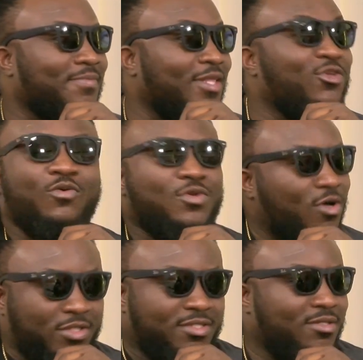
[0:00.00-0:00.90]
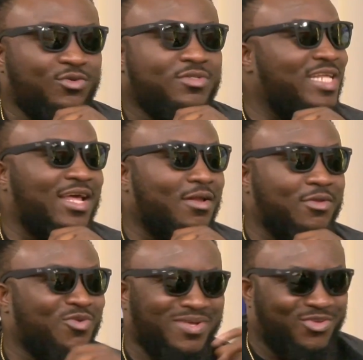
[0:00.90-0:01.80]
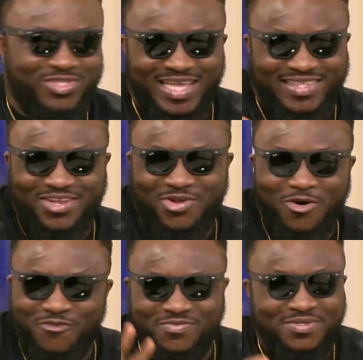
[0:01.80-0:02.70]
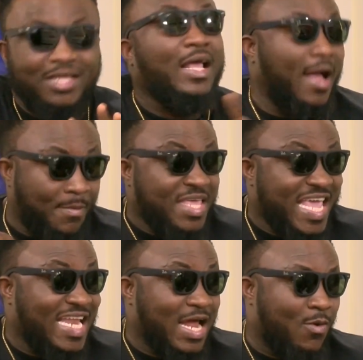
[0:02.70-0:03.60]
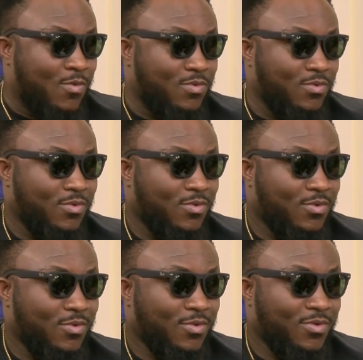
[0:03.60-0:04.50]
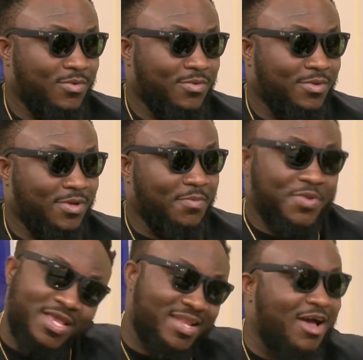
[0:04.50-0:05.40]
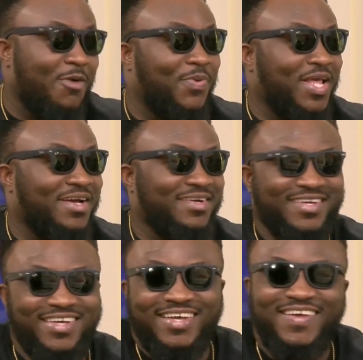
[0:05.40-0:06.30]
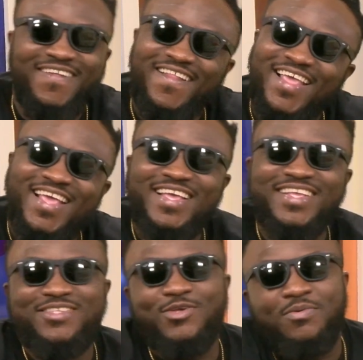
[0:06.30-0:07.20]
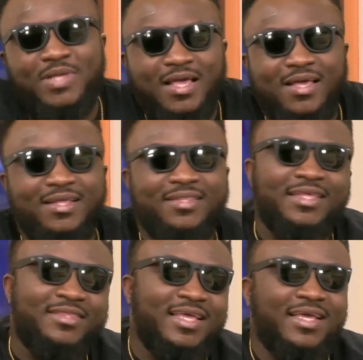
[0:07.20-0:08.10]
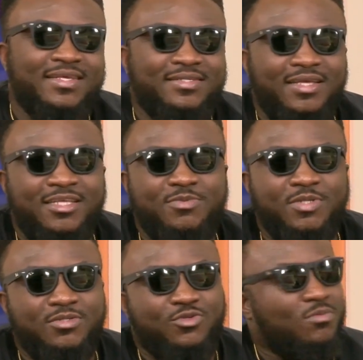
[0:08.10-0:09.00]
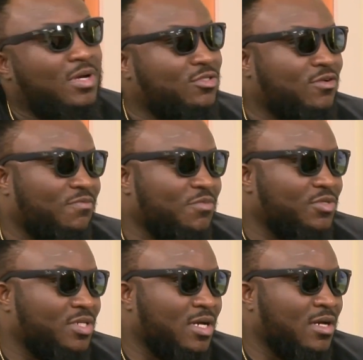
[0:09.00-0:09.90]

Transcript: You will not. You dare. You started off. I'm here now. I'm here now, player. So the thing is, it's been too much of musical